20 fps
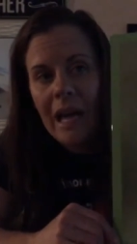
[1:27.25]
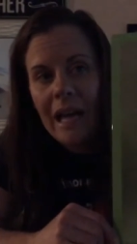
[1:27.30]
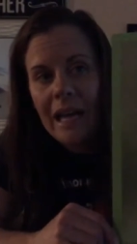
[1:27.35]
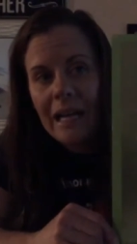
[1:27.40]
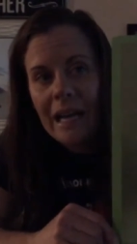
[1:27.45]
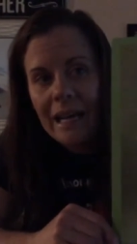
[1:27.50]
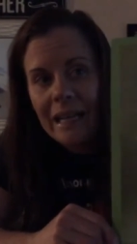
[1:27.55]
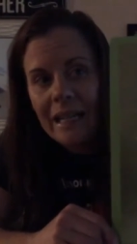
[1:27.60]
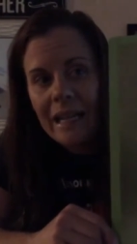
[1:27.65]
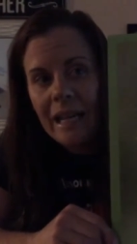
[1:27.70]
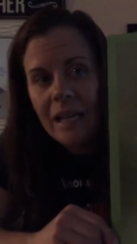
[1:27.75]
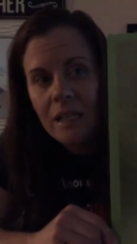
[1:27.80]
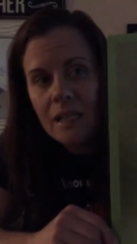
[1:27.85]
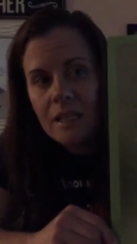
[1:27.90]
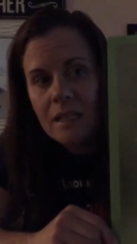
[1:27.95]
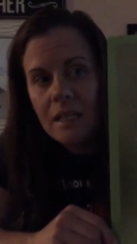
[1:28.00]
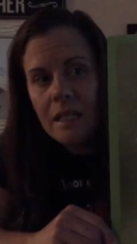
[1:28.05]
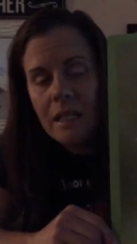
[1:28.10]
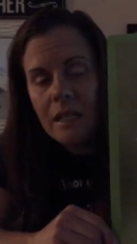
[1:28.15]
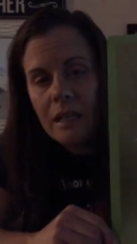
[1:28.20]
and I can
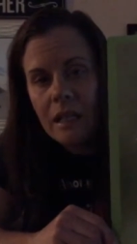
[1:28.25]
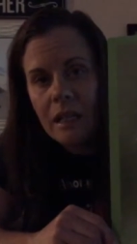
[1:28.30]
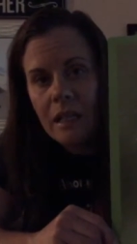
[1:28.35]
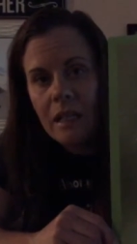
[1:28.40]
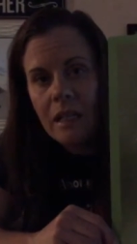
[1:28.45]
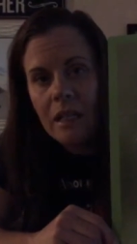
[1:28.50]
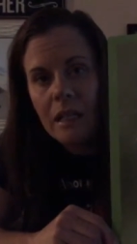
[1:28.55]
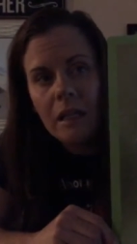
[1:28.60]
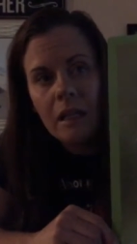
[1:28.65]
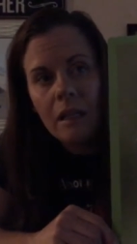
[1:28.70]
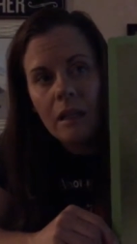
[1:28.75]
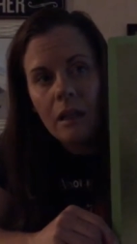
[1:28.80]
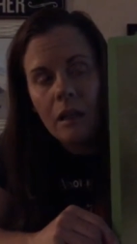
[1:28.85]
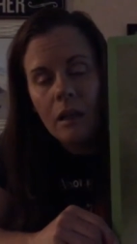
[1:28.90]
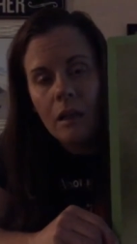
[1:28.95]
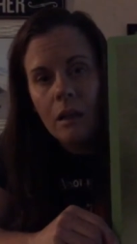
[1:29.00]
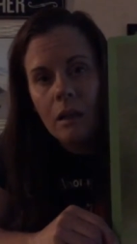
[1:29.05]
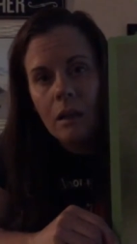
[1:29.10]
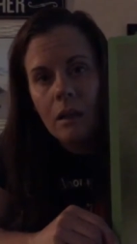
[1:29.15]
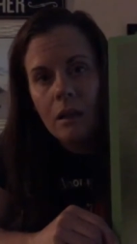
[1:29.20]
see that he
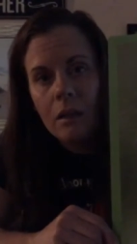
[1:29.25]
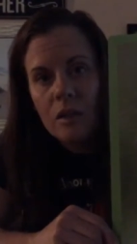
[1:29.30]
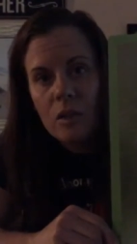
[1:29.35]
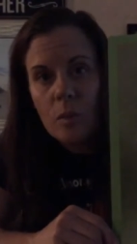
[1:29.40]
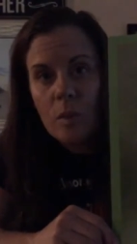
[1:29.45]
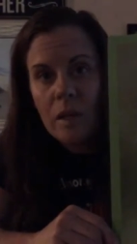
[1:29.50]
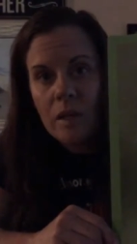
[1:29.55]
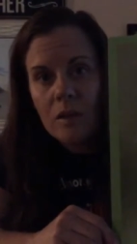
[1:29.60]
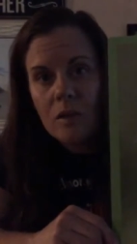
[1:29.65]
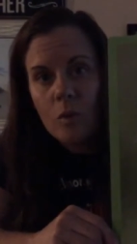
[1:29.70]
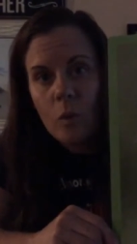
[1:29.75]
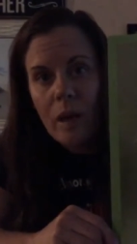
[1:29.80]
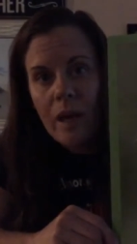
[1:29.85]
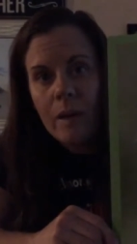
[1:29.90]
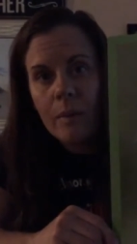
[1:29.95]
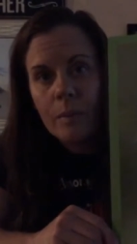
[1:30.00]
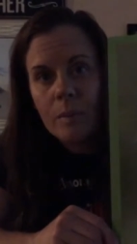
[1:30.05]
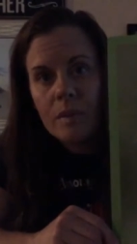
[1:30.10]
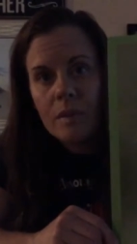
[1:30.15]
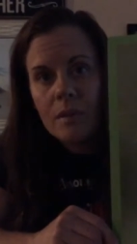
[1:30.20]
spins
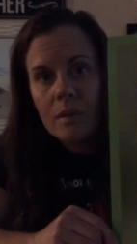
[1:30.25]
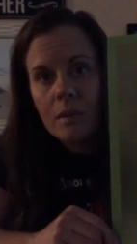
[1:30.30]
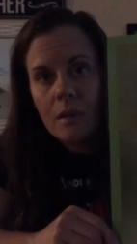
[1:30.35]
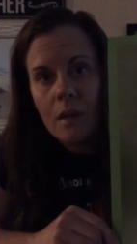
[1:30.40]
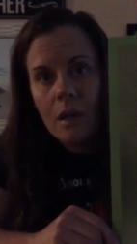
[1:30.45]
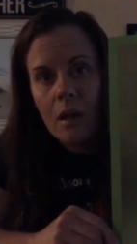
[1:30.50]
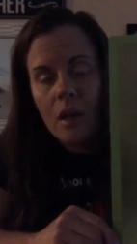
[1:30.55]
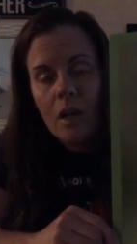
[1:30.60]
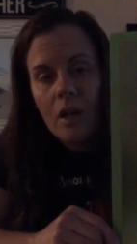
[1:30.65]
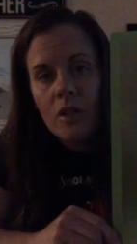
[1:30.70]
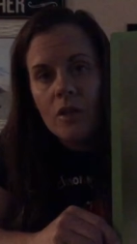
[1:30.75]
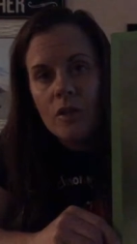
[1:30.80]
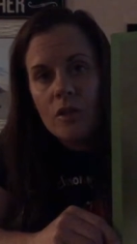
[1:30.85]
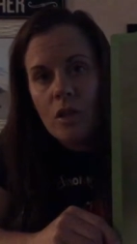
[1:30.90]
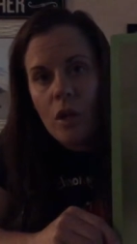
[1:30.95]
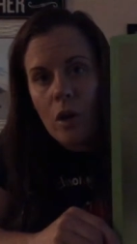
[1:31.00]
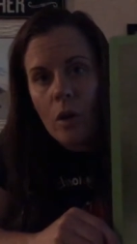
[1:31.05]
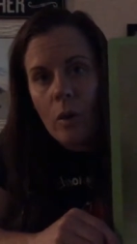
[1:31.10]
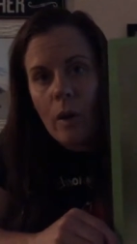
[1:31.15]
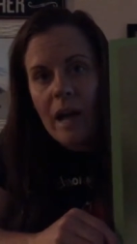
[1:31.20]
webs.
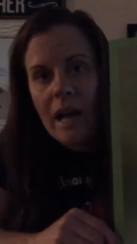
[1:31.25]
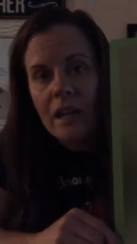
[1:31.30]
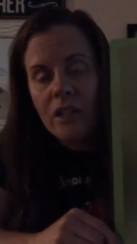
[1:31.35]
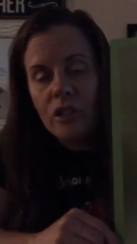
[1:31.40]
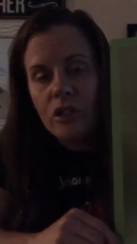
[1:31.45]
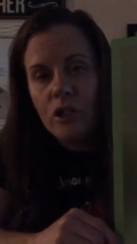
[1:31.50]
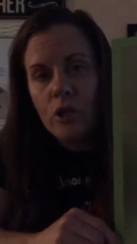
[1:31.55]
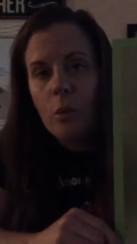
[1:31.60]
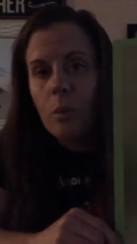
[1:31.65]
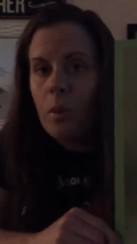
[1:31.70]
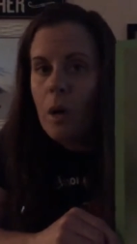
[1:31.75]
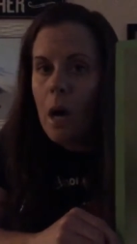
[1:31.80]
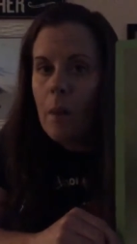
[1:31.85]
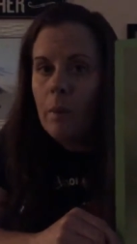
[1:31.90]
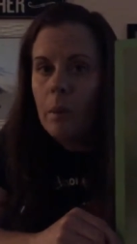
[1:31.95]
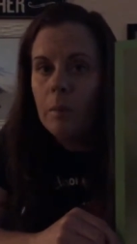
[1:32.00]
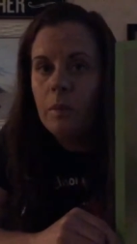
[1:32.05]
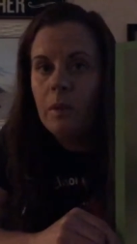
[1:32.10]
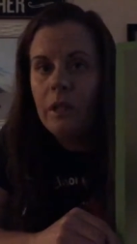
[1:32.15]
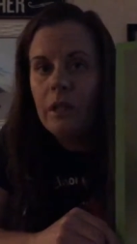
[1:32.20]
So as you
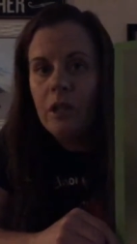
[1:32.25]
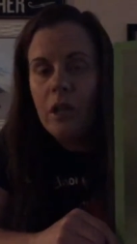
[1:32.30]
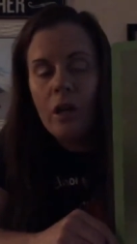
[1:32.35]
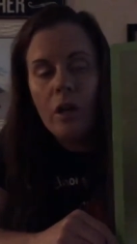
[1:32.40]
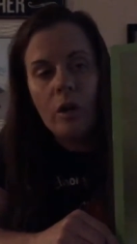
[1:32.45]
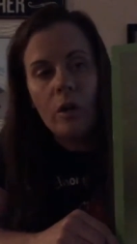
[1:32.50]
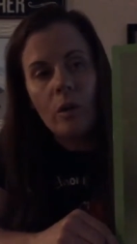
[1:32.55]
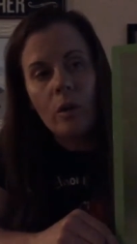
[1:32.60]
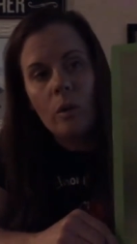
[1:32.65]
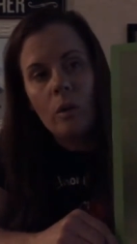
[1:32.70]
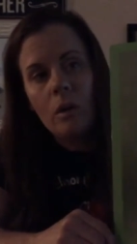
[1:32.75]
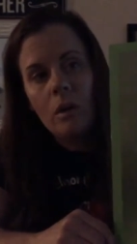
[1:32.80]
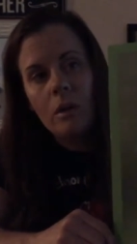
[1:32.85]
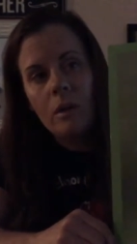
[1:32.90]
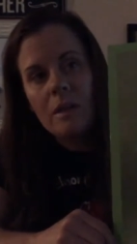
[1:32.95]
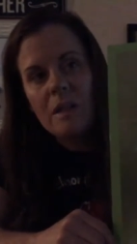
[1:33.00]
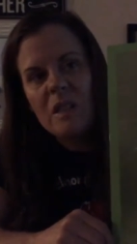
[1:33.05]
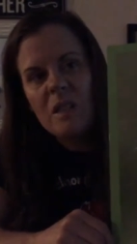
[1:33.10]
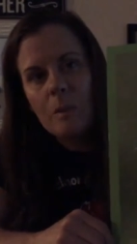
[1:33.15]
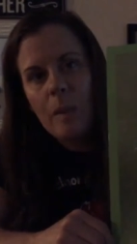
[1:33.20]
probably know,
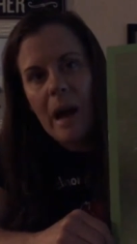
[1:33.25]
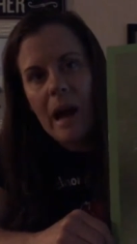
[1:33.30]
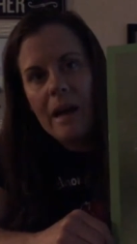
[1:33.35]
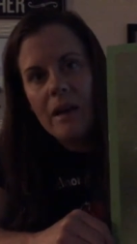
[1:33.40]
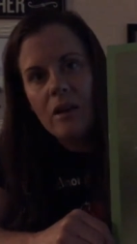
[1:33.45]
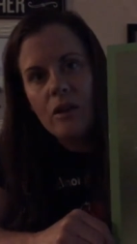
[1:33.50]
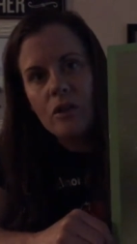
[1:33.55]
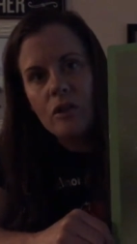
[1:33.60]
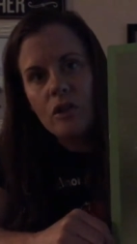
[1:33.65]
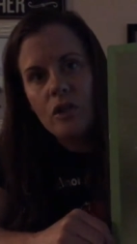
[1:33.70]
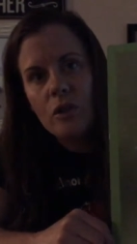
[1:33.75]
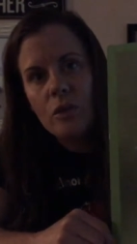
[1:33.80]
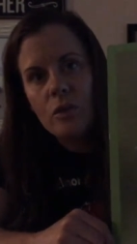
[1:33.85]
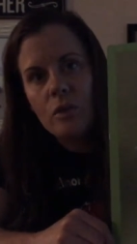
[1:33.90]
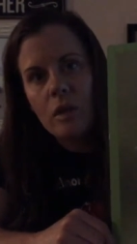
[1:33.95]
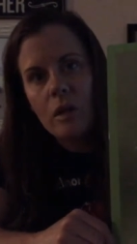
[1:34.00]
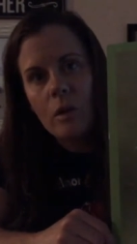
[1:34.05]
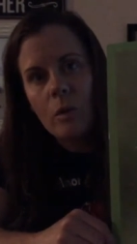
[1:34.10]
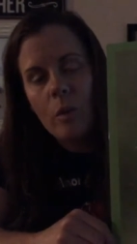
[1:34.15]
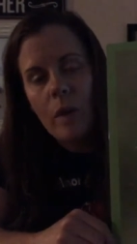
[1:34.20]
spiders use
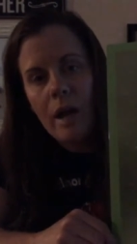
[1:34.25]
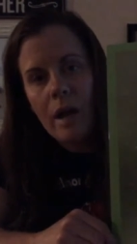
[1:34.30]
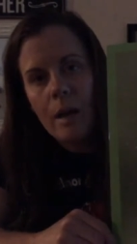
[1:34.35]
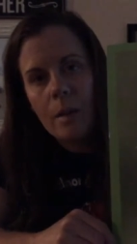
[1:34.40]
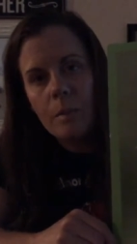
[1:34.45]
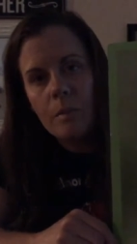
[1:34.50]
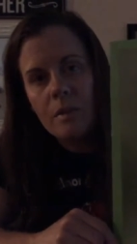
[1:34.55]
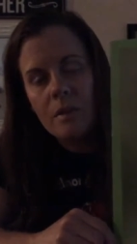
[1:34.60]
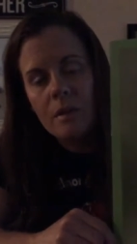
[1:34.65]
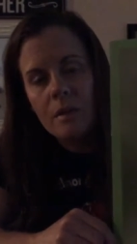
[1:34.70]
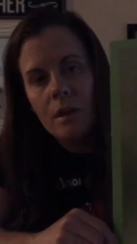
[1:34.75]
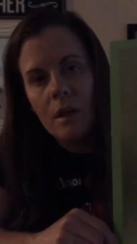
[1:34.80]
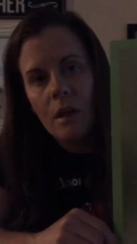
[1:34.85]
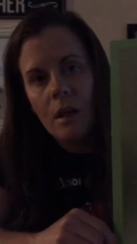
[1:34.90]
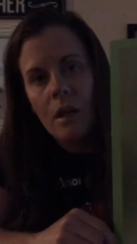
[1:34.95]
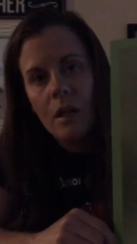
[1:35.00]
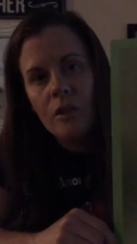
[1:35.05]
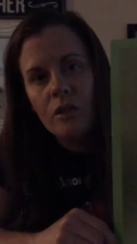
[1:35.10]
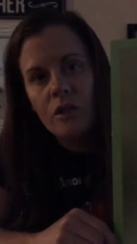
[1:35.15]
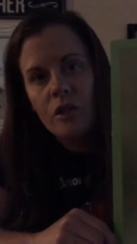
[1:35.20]
their webs
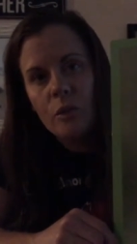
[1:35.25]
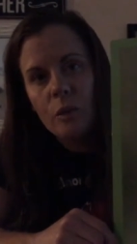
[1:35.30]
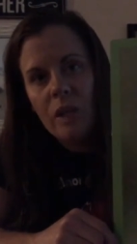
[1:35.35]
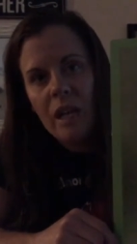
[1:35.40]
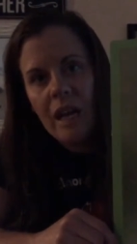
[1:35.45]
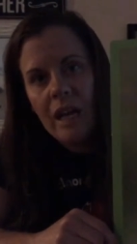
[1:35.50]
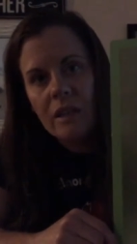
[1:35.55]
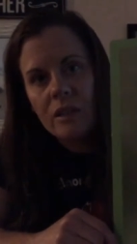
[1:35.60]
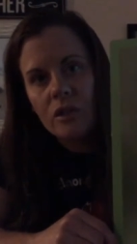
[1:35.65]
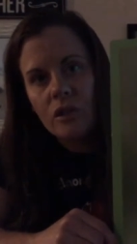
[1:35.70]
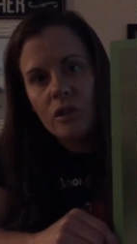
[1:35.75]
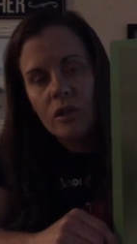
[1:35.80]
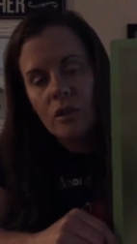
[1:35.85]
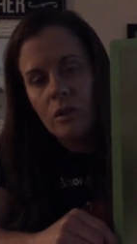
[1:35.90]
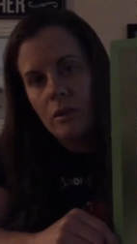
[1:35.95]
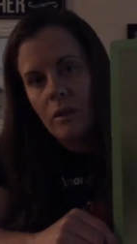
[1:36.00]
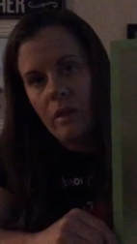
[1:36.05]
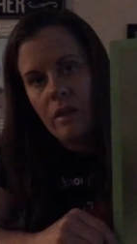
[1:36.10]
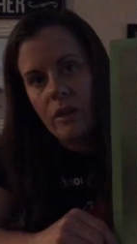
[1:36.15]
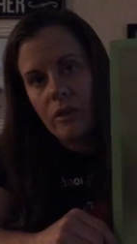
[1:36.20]
to catch
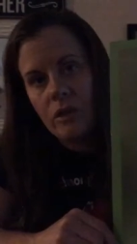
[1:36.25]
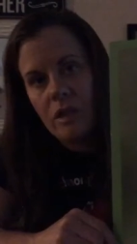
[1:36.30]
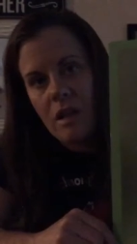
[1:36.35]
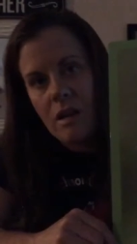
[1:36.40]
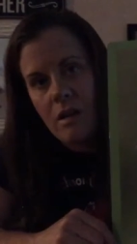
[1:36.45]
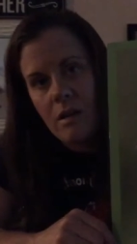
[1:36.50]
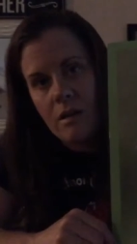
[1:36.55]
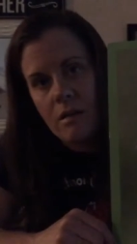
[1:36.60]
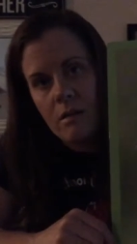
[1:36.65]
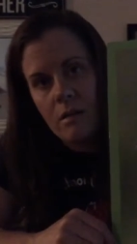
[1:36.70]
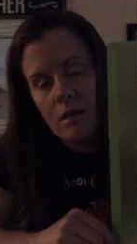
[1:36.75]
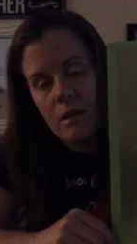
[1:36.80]
their dinner.